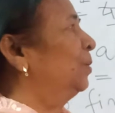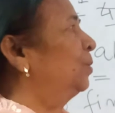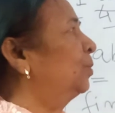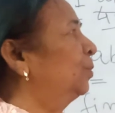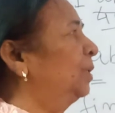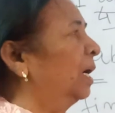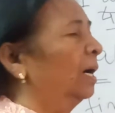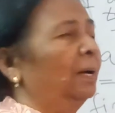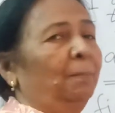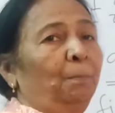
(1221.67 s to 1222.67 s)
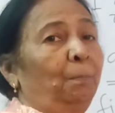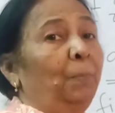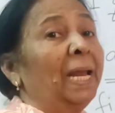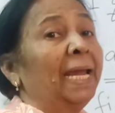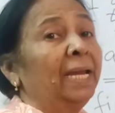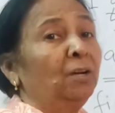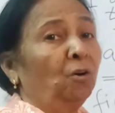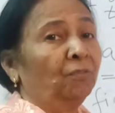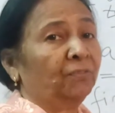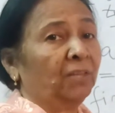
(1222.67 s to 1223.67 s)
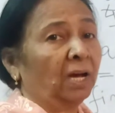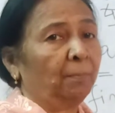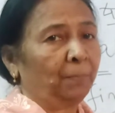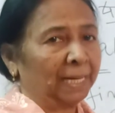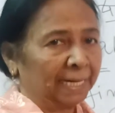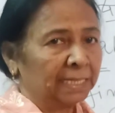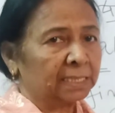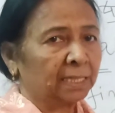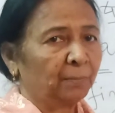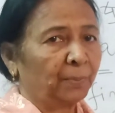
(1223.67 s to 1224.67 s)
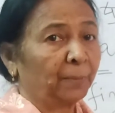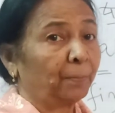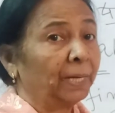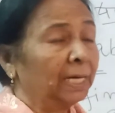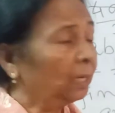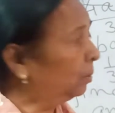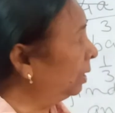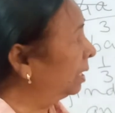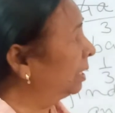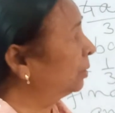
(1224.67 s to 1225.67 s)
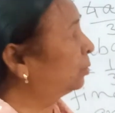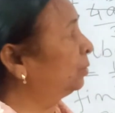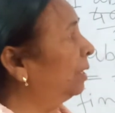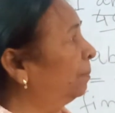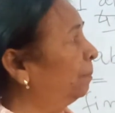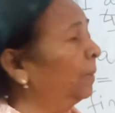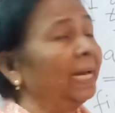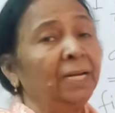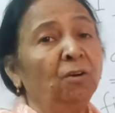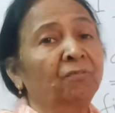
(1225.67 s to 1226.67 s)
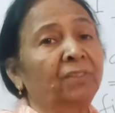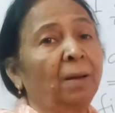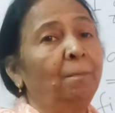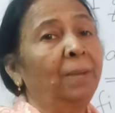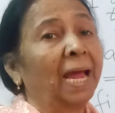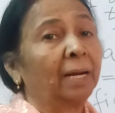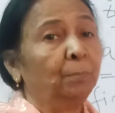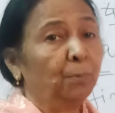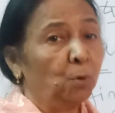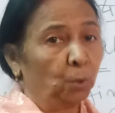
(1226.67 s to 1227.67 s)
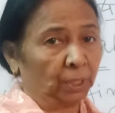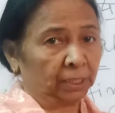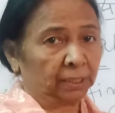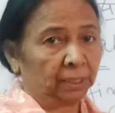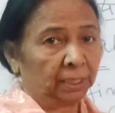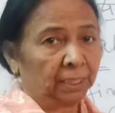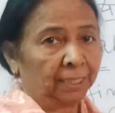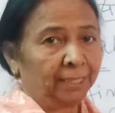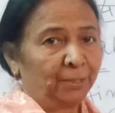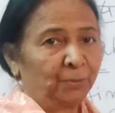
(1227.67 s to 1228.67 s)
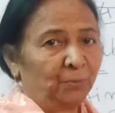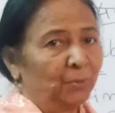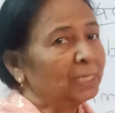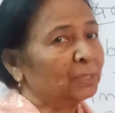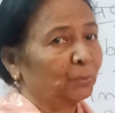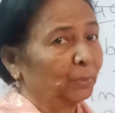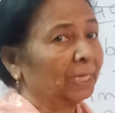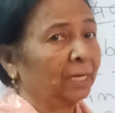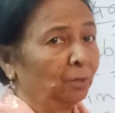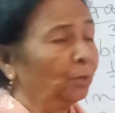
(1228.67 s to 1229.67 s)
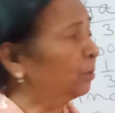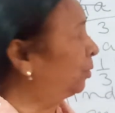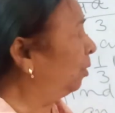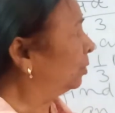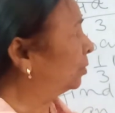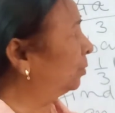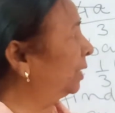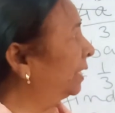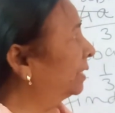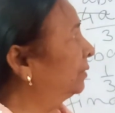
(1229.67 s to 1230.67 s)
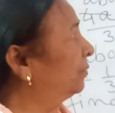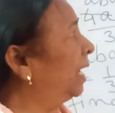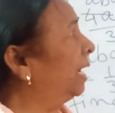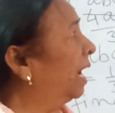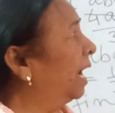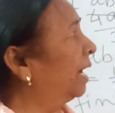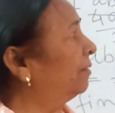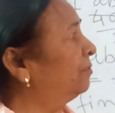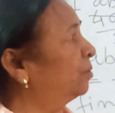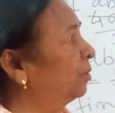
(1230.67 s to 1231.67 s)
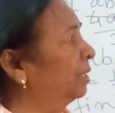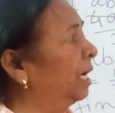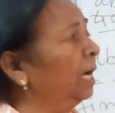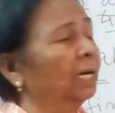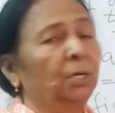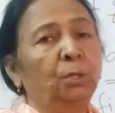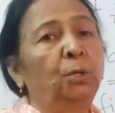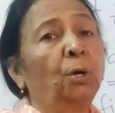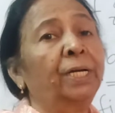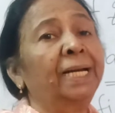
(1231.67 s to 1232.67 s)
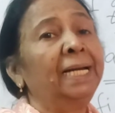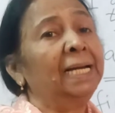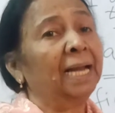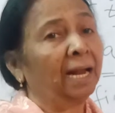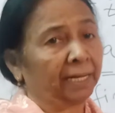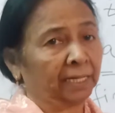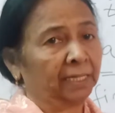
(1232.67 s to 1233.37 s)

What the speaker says: to the plane of the plate, perpendicular to the plane of the blackboard, which we cannot draw, so that is why I have drawn the dotted line.